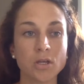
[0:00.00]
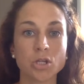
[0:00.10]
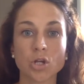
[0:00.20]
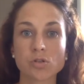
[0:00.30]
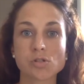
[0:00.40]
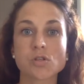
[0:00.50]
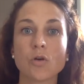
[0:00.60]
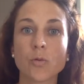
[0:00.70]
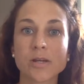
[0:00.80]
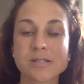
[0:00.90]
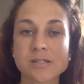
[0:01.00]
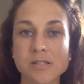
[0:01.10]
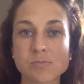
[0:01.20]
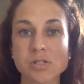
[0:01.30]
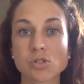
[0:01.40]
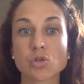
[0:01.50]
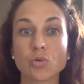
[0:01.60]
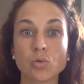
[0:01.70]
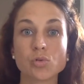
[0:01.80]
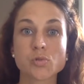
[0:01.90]
the software systems, the
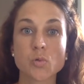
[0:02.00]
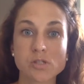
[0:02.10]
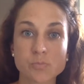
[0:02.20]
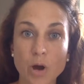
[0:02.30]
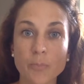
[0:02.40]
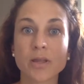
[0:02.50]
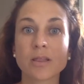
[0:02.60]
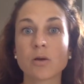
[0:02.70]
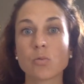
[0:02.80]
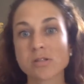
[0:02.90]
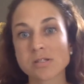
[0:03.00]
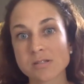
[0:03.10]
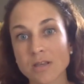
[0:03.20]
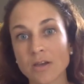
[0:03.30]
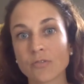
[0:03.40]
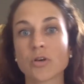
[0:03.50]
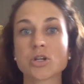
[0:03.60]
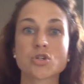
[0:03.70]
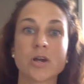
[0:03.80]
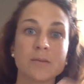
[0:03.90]
tools, what's popular, what's
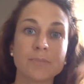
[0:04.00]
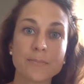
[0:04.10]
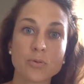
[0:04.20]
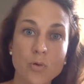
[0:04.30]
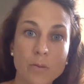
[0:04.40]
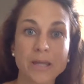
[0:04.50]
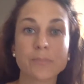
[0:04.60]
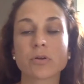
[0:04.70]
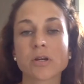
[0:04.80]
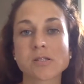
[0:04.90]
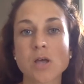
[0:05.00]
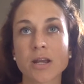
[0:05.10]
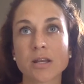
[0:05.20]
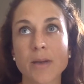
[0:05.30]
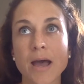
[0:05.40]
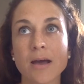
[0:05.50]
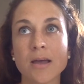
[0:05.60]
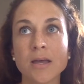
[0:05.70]
frustrating people, what people are excited about.